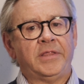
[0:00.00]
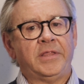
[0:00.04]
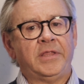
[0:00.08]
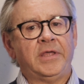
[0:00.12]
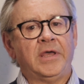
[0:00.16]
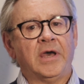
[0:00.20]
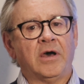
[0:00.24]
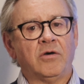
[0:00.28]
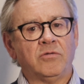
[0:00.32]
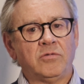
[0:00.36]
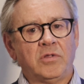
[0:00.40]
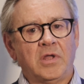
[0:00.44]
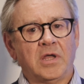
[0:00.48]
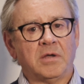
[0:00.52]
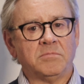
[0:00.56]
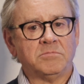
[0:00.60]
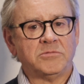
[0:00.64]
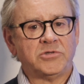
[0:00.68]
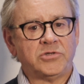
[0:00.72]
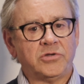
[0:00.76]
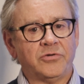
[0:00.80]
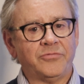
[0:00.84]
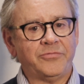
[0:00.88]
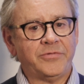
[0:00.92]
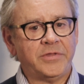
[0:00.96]
the
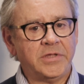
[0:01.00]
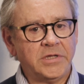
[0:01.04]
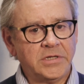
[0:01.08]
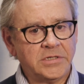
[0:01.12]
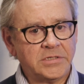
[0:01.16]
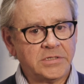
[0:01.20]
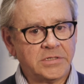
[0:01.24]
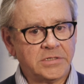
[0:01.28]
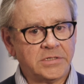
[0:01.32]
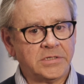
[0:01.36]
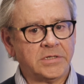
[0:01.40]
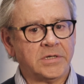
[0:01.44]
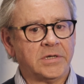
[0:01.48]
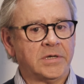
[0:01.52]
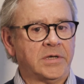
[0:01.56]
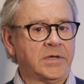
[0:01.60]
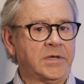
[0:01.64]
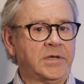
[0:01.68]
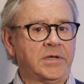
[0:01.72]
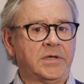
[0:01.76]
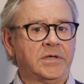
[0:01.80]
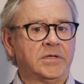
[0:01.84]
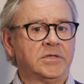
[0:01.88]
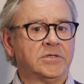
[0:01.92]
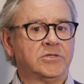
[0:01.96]
outcomes of these
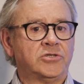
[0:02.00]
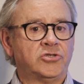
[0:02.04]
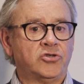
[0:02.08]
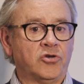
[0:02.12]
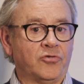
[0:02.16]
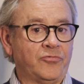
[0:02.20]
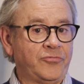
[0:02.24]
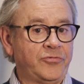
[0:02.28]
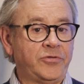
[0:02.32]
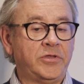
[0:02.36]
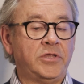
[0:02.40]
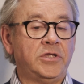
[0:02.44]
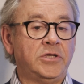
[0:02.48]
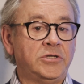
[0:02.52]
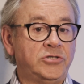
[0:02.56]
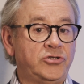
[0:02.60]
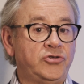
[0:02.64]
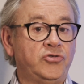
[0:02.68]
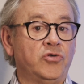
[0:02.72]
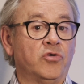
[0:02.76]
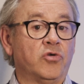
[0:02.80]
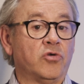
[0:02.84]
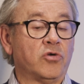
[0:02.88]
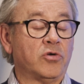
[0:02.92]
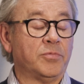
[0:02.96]
soft
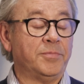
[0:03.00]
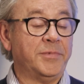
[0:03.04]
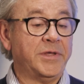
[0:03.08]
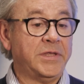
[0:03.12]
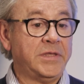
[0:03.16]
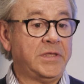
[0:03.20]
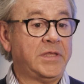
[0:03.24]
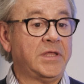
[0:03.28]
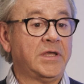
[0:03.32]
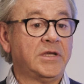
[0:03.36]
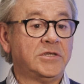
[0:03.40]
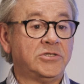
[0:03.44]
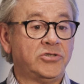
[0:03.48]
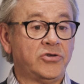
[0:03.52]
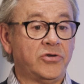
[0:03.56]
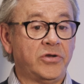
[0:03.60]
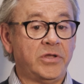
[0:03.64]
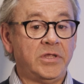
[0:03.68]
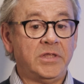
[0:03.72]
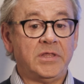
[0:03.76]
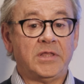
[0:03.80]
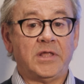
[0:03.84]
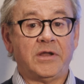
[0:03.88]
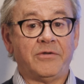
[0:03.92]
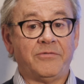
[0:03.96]
tissue
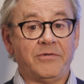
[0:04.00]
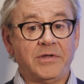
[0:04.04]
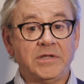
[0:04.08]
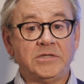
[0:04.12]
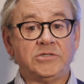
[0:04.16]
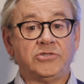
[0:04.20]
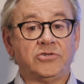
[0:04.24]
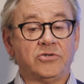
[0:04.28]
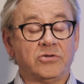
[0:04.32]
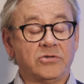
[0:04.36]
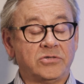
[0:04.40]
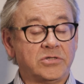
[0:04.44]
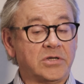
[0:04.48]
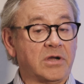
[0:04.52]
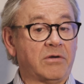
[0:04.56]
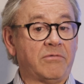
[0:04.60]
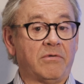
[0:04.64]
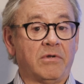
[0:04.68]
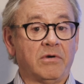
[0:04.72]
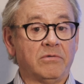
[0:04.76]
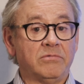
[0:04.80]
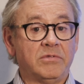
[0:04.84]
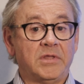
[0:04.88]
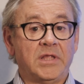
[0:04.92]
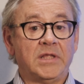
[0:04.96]
augmentation interventions
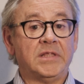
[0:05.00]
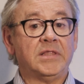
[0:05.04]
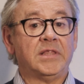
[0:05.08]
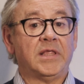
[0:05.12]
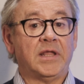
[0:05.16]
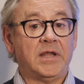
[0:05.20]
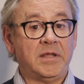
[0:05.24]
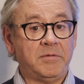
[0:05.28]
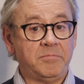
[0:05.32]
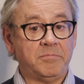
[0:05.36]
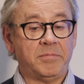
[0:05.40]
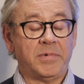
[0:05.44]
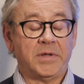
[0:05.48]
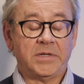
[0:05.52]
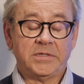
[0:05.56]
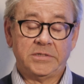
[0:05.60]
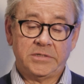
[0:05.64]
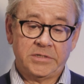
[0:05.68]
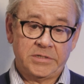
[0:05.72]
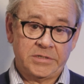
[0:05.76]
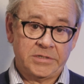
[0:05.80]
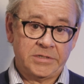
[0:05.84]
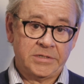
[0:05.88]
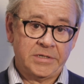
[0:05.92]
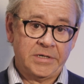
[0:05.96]
around dental
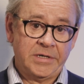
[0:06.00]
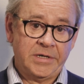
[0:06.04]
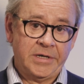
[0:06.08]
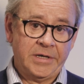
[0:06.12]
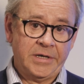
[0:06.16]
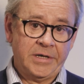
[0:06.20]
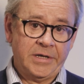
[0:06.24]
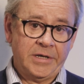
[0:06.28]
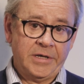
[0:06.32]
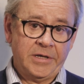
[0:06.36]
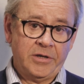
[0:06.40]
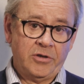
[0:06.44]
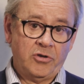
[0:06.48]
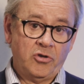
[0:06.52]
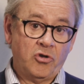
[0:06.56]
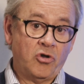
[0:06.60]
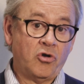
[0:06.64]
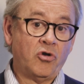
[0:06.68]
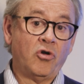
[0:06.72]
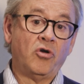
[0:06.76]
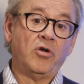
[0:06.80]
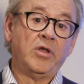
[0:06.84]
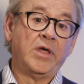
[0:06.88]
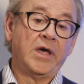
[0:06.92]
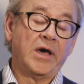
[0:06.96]
implants.
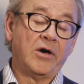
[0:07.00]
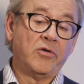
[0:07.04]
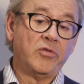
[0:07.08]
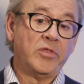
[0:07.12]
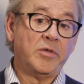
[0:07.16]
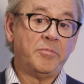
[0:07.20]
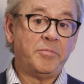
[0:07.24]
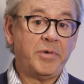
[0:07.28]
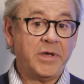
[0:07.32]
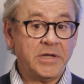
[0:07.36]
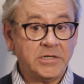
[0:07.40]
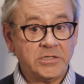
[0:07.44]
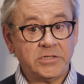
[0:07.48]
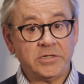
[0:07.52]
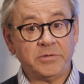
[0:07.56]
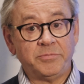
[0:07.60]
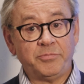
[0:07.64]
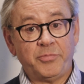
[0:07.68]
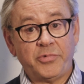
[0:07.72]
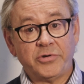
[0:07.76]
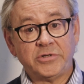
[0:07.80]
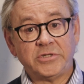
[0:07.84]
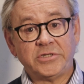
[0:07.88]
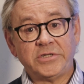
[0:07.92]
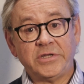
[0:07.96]
Not only how the
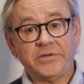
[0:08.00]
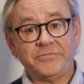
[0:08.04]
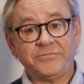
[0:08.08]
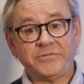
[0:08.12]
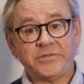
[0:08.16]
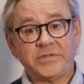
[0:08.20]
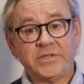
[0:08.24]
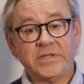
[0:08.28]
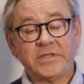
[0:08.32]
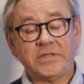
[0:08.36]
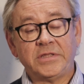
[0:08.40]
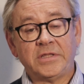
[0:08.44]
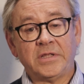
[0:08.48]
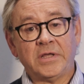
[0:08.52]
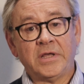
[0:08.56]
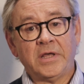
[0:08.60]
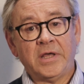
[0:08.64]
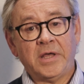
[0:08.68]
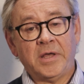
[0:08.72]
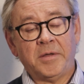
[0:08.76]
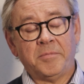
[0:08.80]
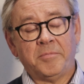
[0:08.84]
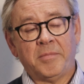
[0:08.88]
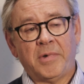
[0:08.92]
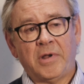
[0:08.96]
patient perceives
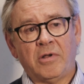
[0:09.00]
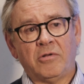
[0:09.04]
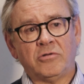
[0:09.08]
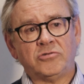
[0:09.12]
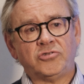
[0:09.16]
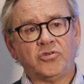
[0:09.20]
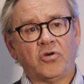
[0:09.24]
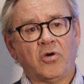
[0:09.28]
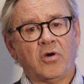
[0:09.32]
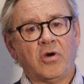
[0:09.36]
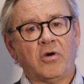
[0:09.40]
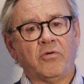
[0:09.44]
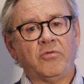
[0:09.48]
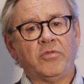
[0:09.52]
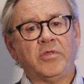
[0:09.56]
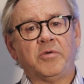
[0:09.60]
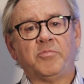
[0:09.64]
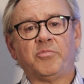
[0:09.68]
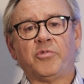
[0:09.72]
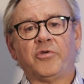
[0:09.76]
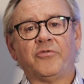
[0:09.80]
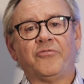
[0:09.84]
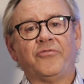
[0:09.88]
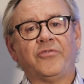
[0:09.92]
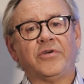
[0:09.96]
it, but also how the
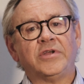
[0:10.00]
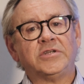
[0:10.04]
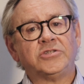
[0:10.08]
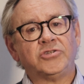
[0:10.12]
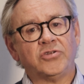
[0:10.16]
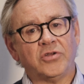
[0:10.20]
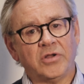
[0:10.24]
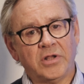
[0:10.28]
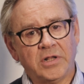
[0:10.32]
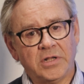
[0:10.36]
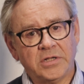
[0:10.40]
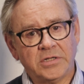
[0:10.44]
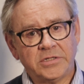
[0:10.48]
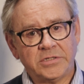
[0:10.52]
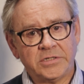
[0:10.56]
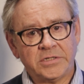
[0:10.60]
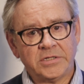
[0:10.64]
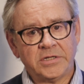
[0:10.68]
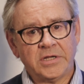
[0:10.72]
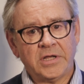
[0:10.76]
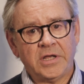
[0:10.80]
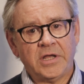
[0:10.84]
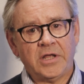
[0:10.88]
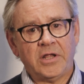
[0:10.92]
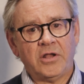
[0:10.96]
professionals
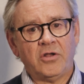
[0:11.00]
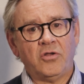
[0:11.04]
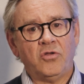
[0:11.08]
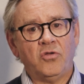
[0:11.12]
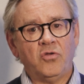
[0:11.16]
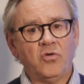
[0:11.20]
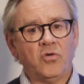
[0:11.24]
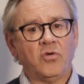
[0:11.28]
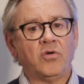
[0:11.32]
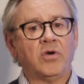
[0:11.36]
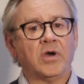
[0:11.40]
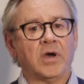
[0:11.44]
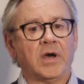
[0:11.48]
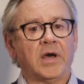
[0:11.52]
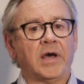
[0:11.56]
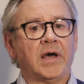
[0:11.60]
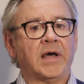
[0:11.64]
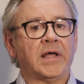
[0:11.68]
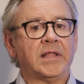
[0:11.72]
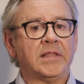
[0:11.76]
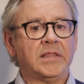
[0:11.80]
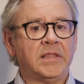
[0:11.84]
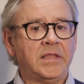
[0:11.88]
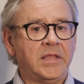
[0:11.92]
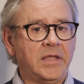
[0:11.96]
look
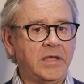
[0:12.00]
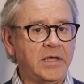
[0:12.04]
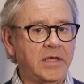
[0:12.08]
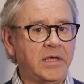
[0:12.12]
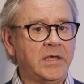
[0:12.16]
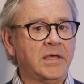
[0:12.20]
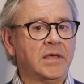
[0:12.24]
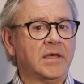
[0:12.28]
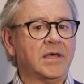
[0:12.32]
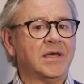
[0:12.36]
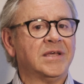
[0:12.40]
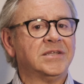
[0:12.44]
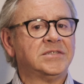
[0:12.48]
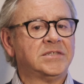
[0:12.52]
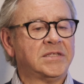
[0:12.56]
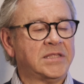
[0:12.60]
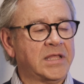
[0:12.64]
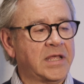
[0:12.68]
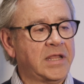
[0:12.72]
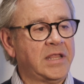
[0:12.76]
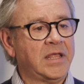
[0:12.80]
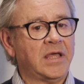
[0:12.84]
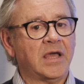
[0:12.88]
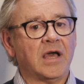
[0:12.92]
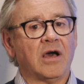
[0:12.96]
at the
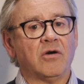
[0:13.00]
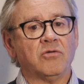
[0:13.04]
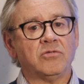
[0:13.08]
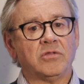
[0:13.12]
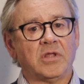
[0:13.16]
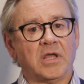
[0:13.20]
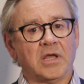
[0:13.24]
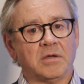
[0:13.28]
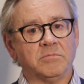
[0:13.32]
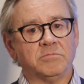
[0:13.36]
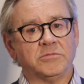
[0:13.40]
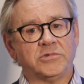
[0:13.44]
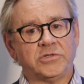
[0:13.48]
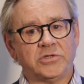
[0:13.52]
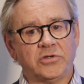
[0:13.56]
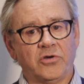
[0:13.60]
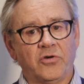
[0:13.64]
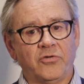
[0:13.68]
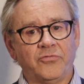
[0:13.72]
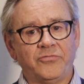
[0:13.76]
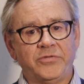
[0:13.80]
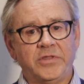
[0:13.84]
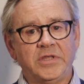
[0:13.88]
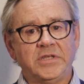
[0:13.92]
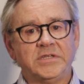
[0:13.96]
aesthetic outcomes
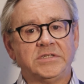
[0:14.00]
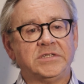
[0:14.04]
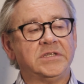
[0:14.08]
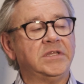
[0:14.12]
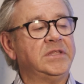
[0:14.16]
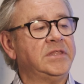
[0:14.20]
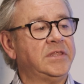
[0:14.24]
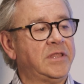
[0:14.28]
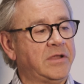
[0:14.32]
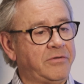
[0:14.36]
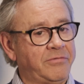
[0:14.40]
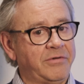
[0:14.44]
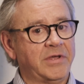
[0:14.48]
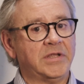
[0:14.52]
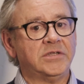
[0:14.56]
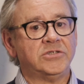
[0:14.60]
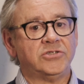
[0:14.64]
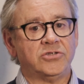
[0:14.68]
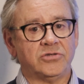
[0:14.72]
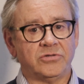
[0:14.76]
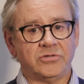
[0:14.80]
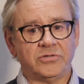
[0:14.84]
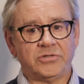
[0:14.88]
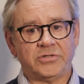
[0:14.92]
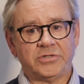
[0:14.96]
of these
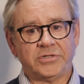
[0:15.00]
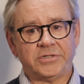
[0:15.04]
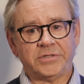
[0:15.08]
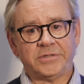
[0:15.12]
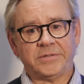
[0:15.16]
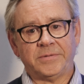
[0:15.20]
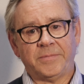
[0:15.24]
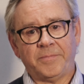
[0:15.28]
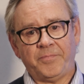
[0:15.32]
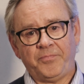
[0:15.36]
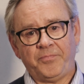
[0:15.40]
interventions.